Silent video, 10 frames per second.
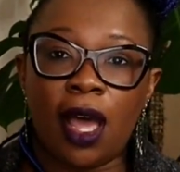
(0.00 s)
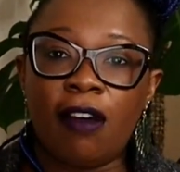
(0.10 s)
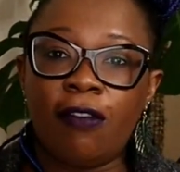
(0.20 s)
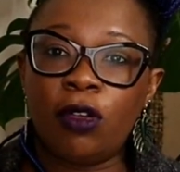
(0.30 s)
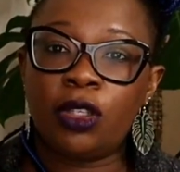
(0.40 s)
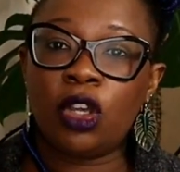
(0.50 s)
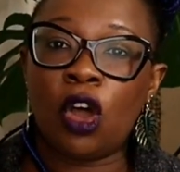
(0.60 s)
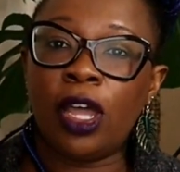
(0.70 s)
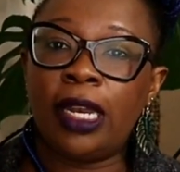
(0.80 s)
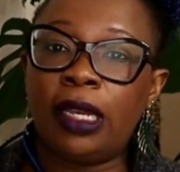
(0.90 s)
I've also
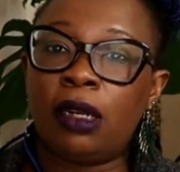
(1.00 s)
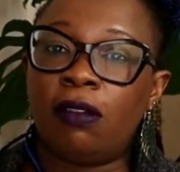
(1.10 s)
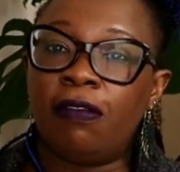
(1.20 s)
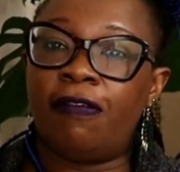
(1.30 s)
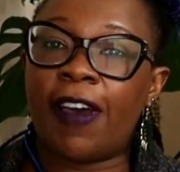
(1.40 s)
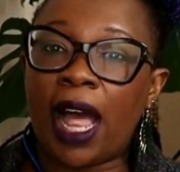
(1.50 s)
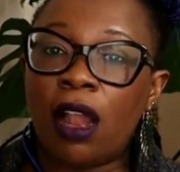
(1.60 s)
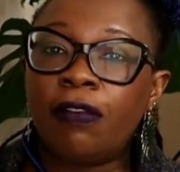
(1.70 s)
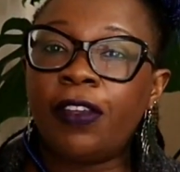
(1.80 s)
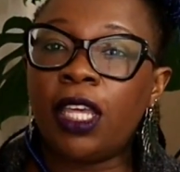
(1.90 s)
got a little
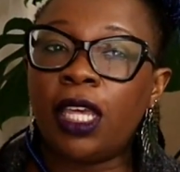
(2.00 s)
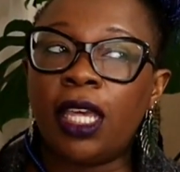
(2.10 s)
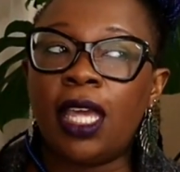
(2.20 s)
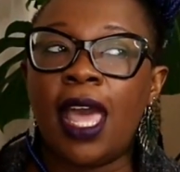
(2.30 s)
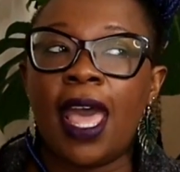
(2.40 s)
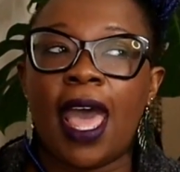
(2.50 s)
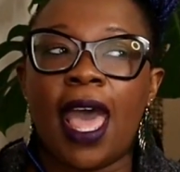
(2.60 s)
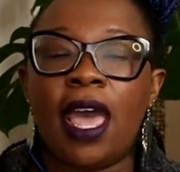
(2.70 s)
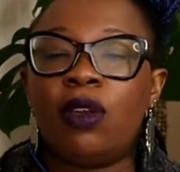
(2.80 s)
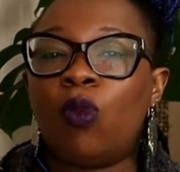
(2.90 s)
valve here
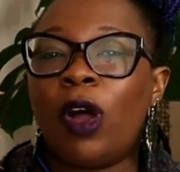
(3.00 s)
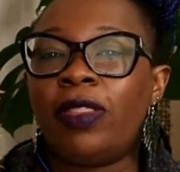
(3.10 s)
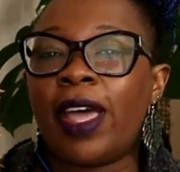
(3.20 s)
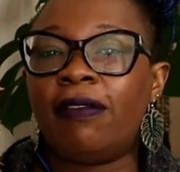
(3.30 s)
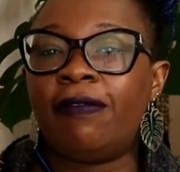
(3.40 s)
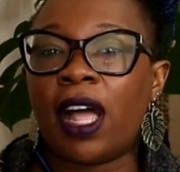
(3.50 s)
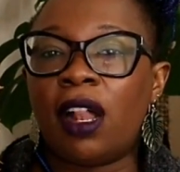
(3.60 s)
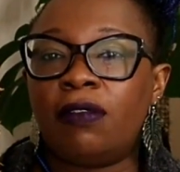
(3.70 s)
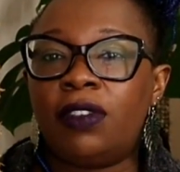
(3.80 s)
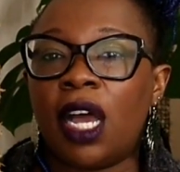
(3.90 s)
and what that
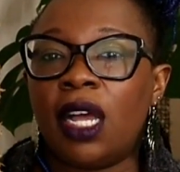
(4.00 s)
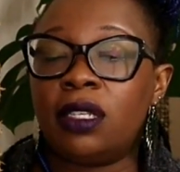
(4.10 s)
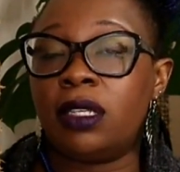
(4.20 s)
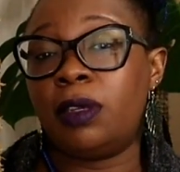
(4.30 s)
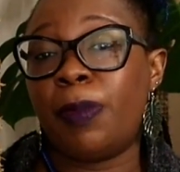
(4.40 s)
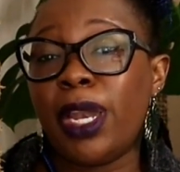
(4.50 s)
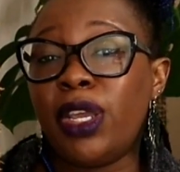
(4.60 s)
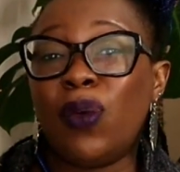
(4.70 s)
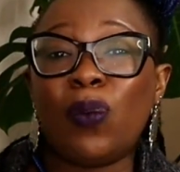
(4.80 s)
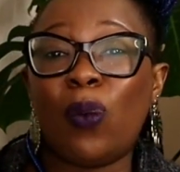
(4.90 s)
valve does is
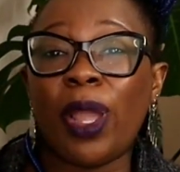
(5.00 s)
depending on